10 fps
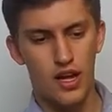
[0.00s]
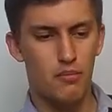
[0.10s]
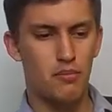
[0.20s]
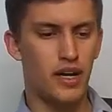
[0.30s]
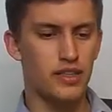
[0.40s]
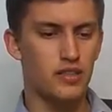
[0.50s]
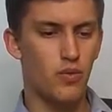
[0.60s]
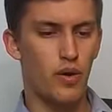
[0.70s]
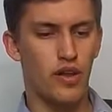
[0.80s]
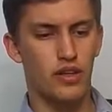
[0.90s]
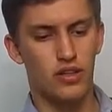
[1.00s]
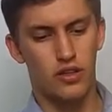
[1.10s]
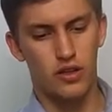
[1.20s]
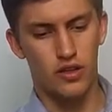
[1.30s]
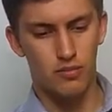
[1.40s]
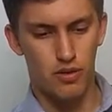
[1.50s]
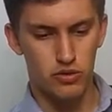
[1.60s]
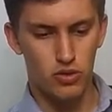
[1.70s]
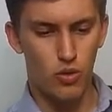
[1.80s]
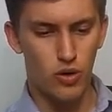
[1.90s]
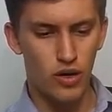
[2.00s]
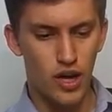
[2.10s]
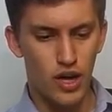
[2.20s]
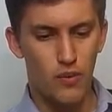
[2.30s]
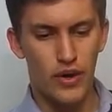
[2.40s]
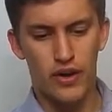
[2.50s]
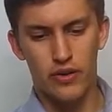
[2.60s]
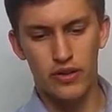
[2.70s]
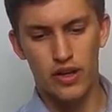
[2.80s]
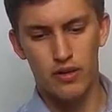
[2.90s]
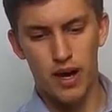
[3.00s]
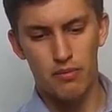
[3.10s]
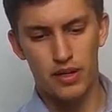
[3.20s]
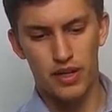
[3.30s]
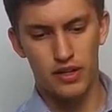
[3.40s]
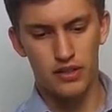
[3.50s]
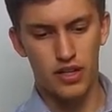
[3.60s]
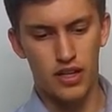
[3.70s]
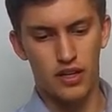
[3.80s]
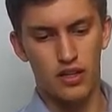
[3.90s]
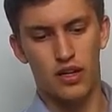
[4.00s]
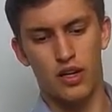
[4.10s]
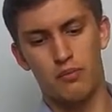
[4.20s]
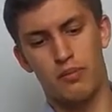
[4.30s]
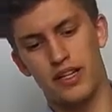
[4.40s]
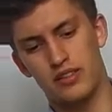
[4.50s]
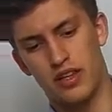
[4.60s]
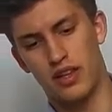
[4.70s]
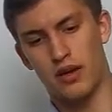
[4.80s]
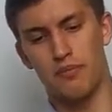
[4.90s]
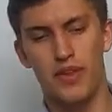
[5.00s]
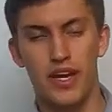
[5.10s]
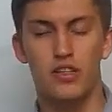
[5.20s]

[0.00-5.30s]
but with Docker Compose Core we are only mapping the base theme.